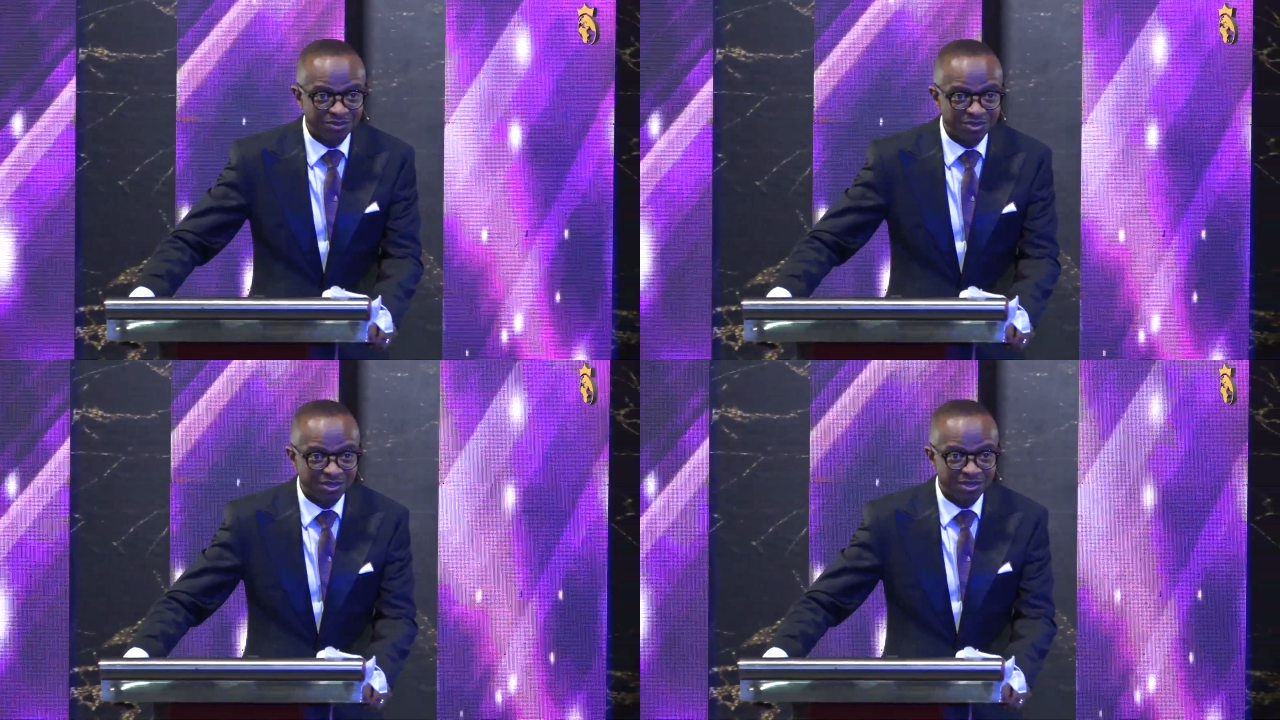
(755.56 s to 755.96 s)

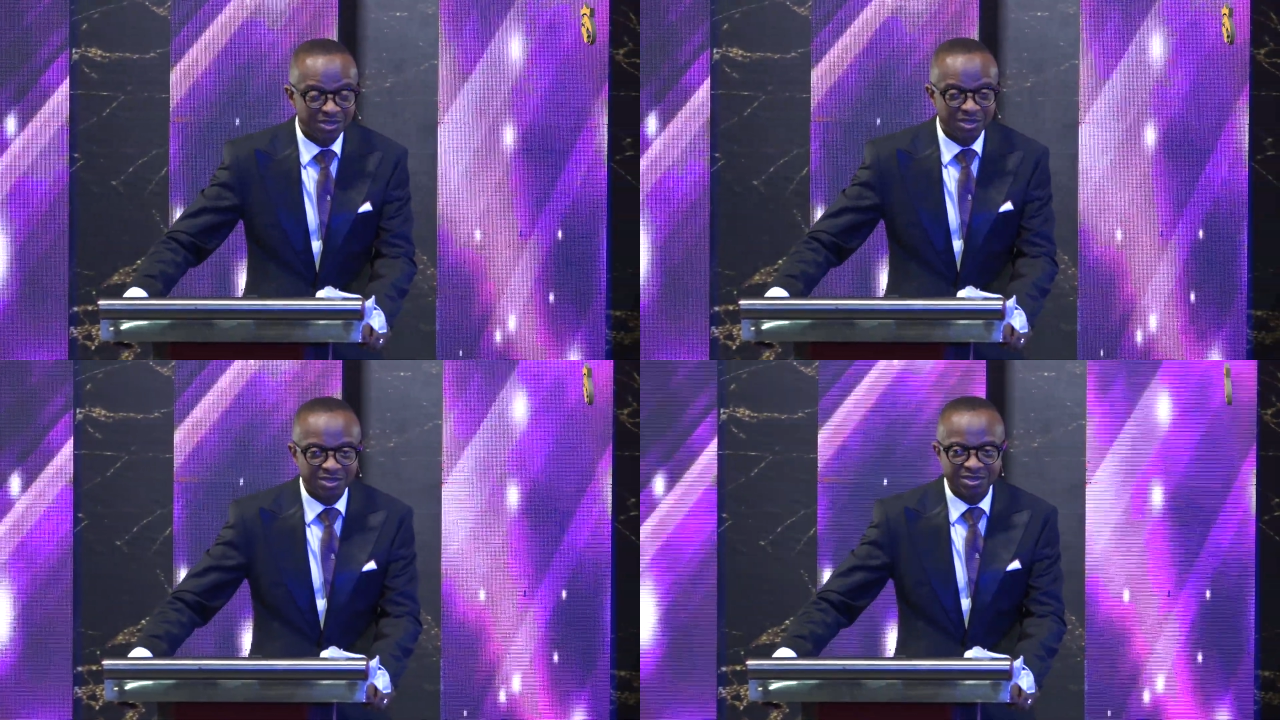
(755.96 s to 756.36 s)

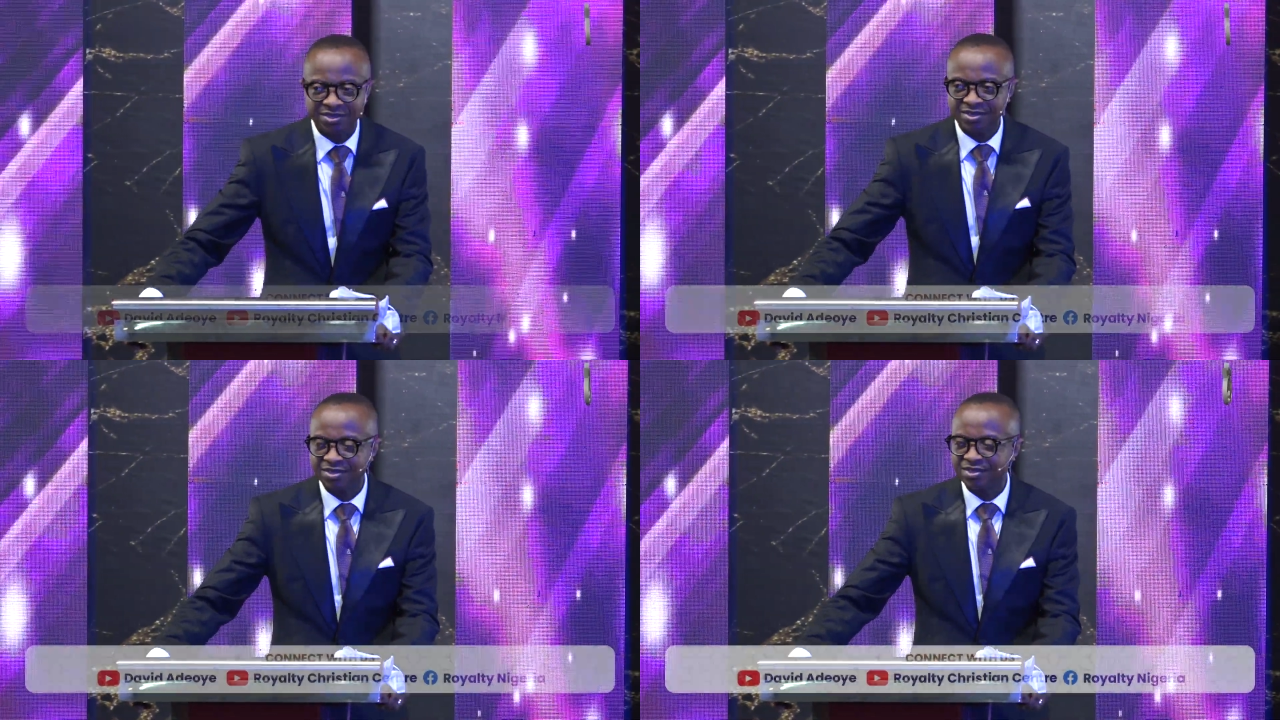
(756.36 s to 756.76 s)

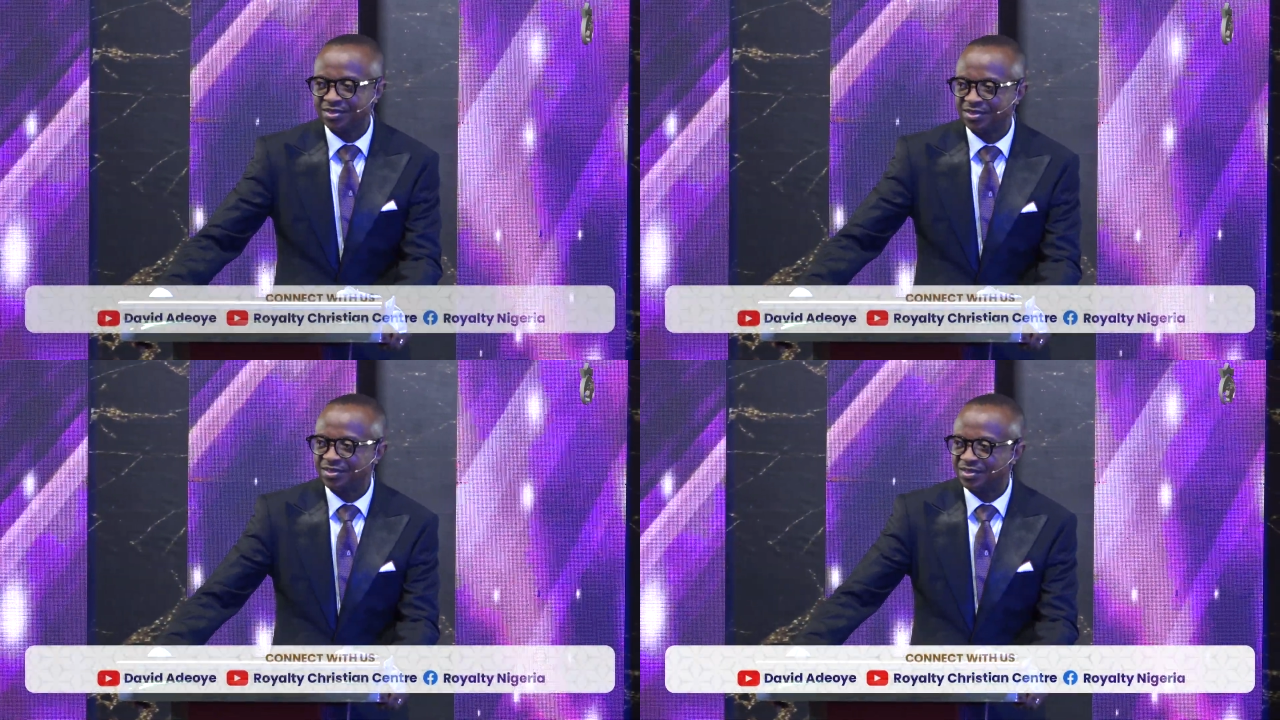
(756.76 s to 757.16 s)

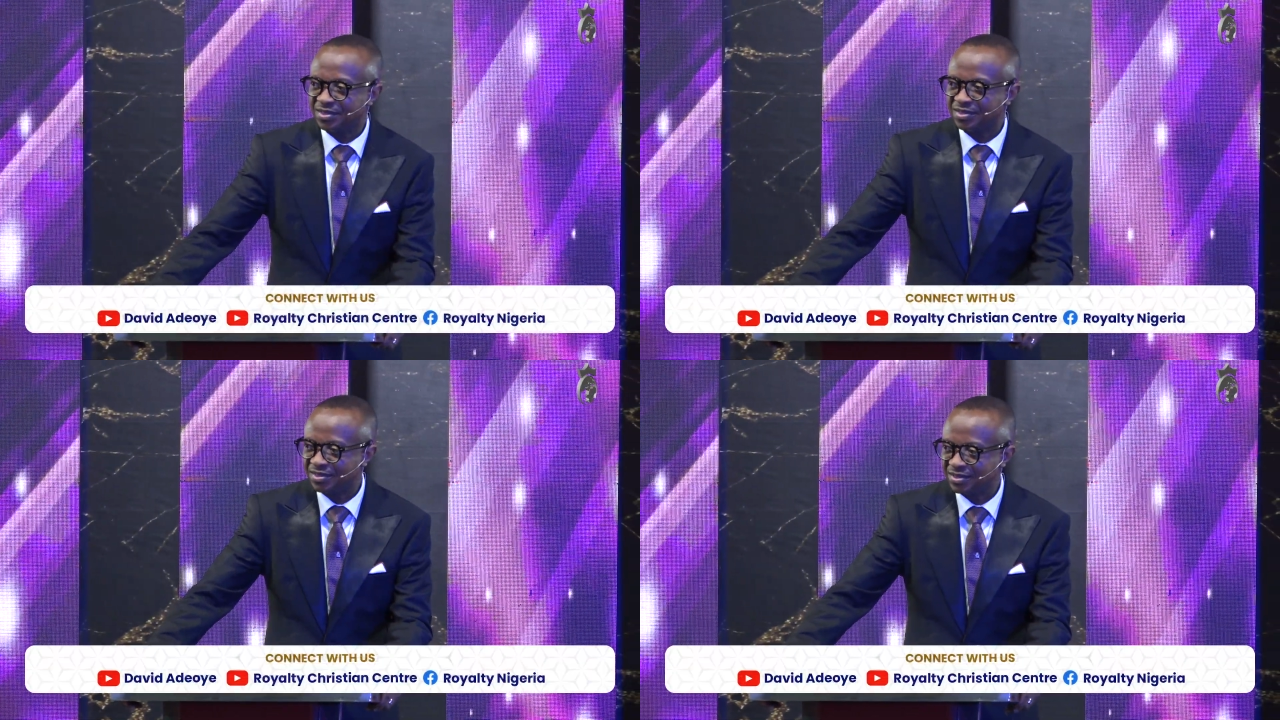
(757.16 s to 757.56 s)

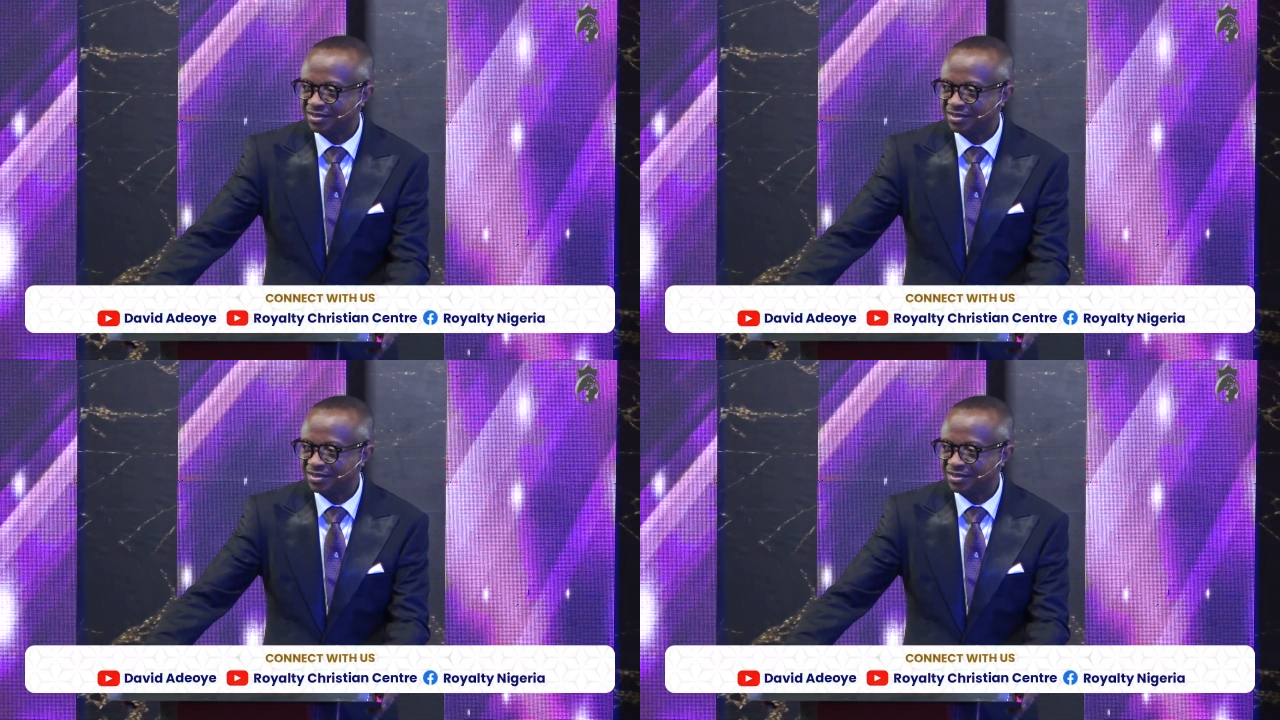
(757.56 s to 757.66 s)
Nothing is said.